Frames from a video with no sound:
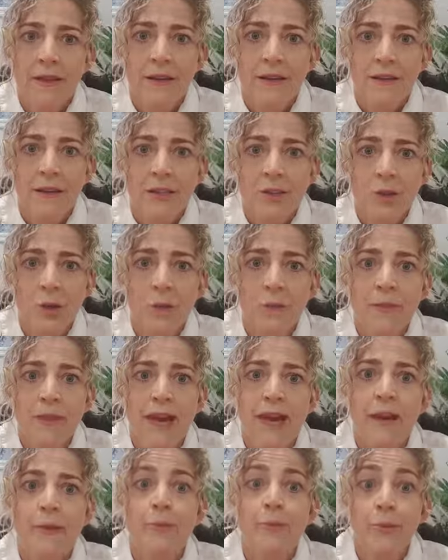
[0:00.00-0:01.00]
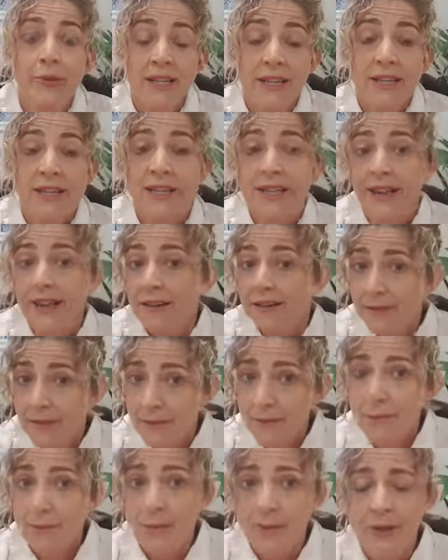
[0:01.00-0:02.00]
they taught me how to breathe it out.
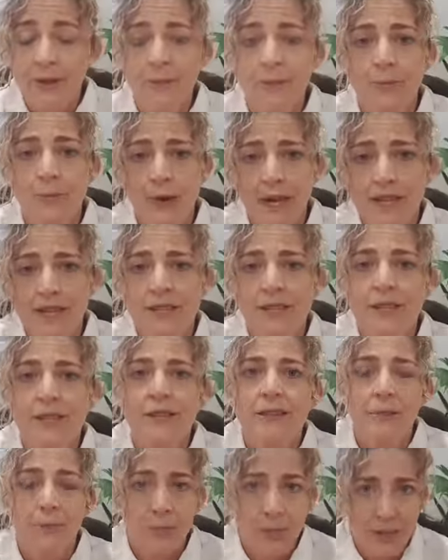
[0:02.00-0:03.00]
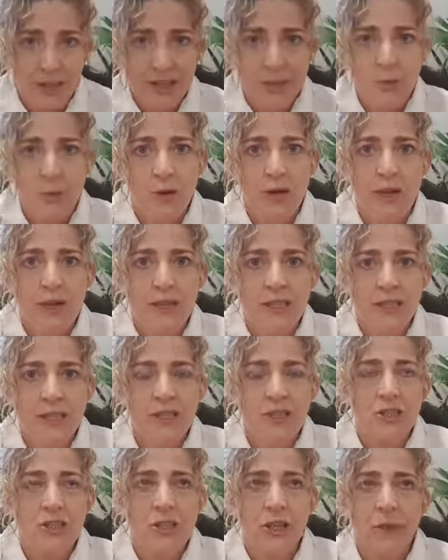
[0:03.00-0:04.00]
The breath work
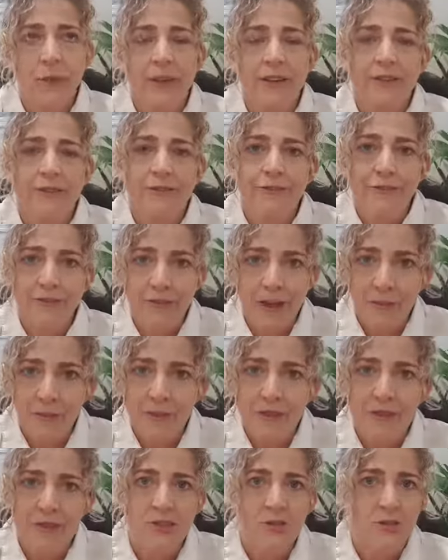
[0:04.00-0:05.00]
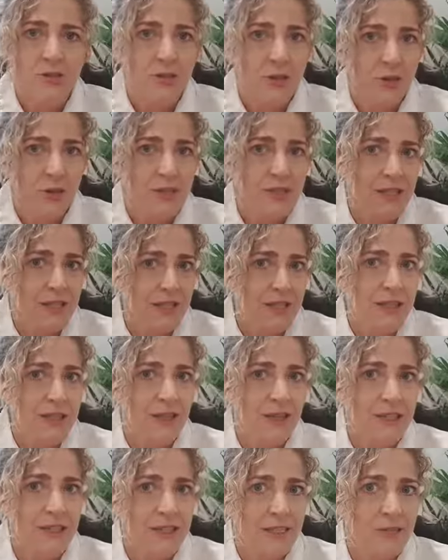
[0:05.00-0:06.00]
is showing fabulous results in the
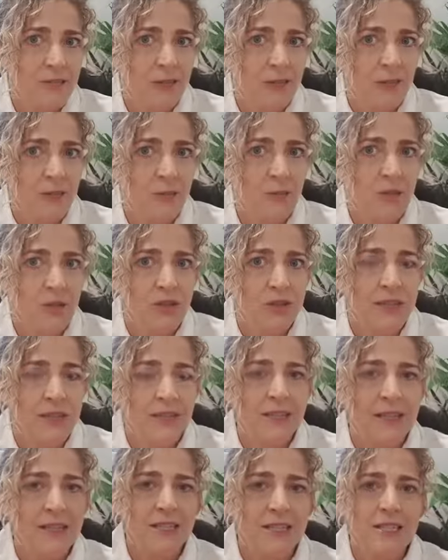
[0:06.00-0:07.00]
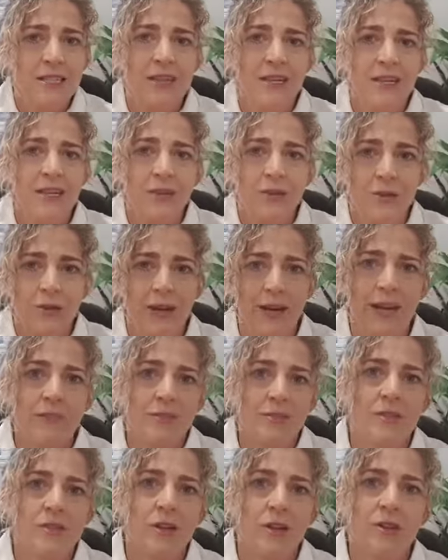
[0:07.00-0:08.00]
scientific community. They're just getting great
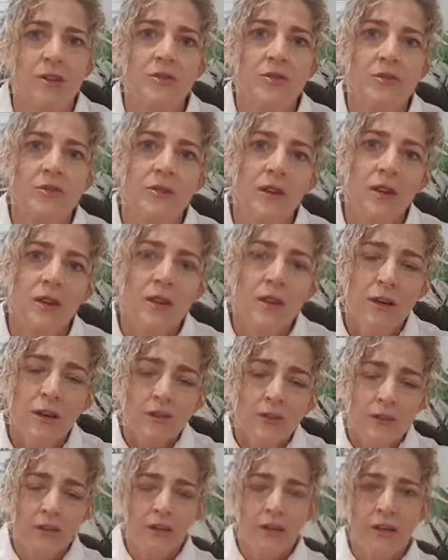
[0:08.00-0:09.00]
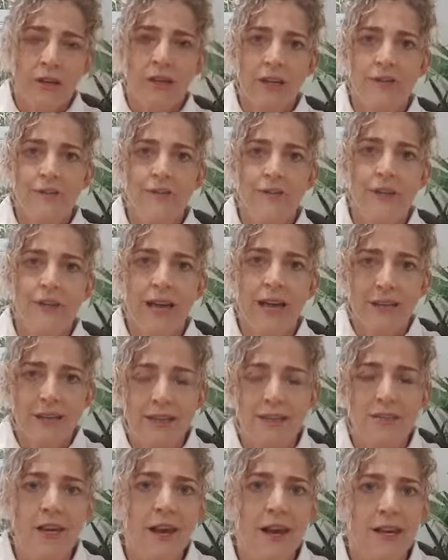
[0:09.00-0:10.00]
results, not only for
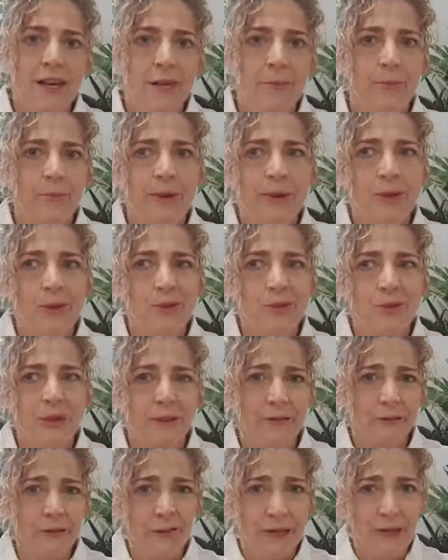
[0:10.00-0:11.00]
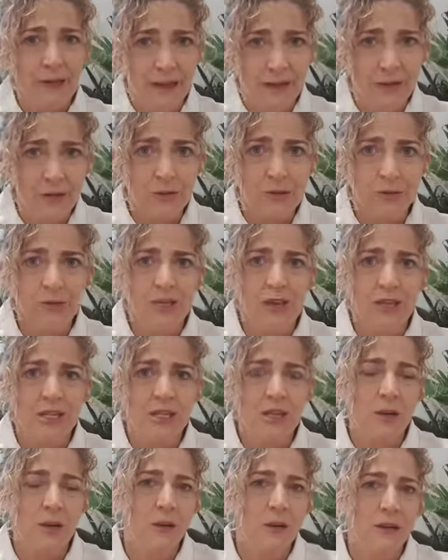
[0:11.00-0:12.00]
anxiety, but also for health. They're
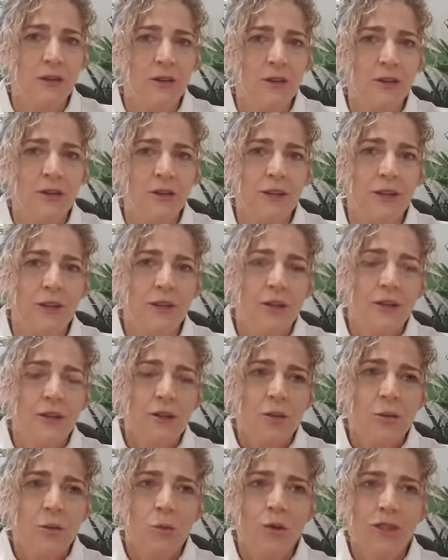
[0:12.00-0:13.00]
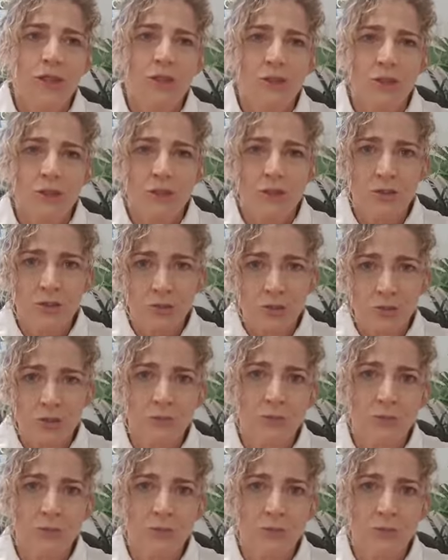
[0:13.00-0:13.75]
showing a lot that when you can do the